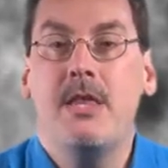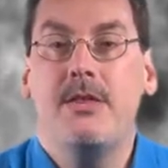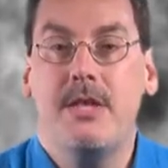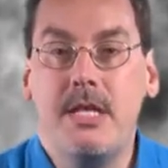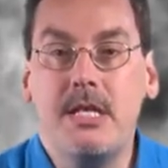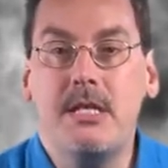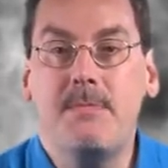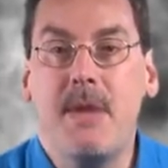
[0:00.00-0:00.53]

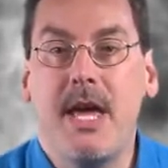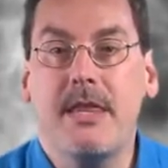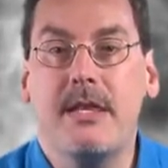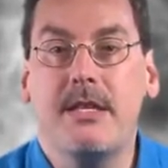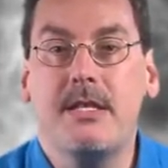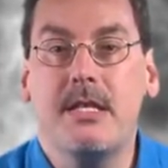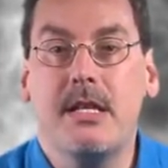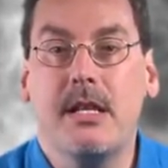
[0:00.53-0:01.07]
These
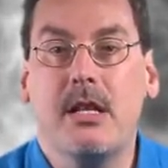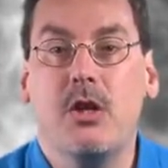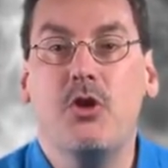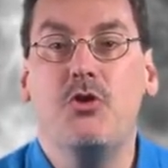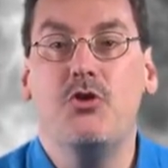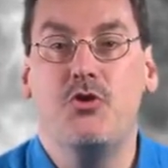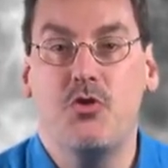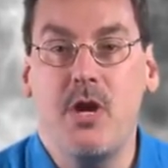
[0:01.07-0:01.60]
methods include
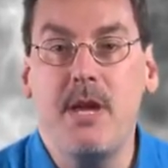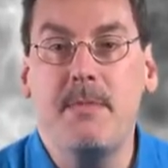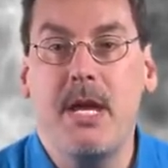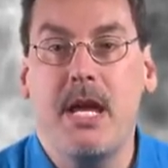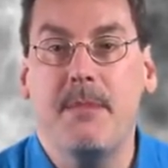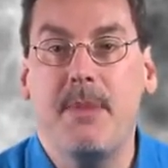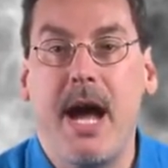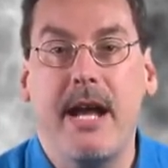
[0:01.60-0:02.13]
dreaming
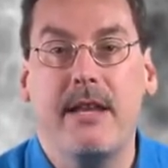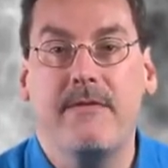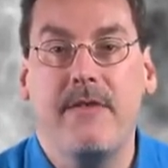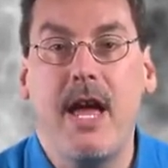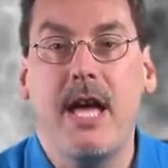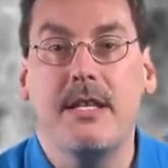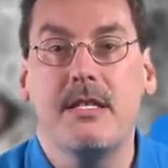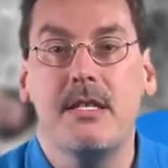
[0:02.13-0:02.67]
about
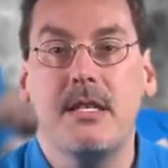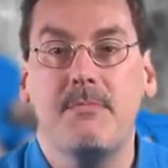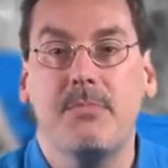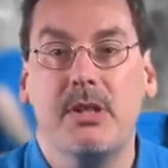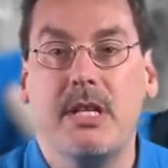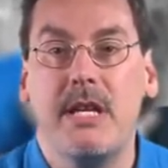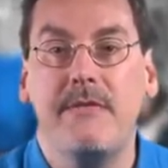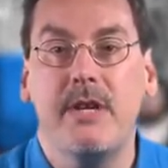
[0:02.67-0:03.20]
events and
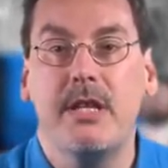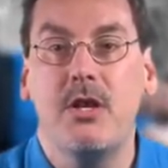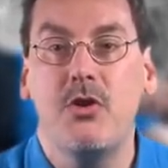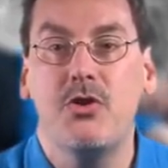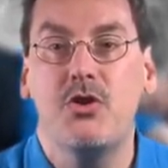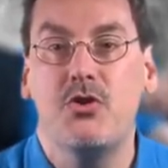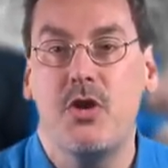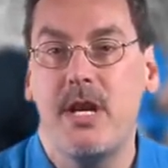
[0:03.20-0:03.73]
believing
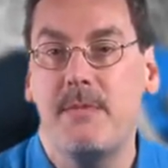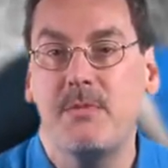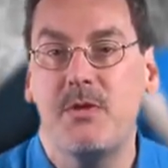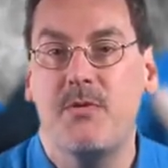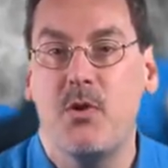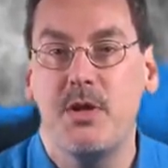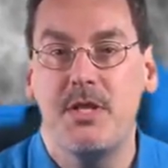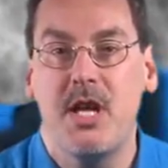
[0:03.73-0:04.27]
those dreams
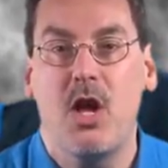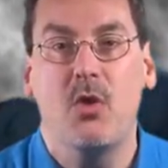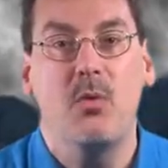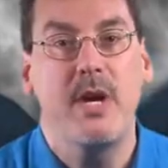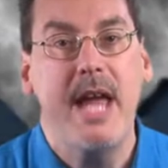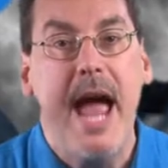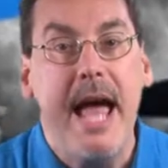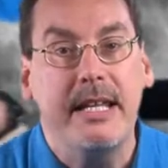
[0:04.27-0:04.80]
foretell
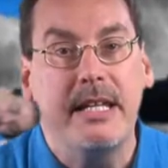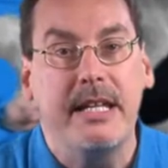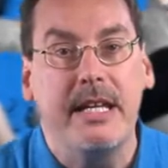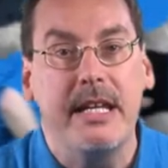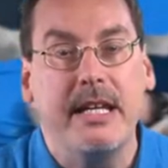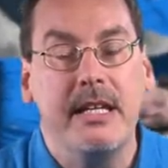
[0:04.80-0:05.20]
reality.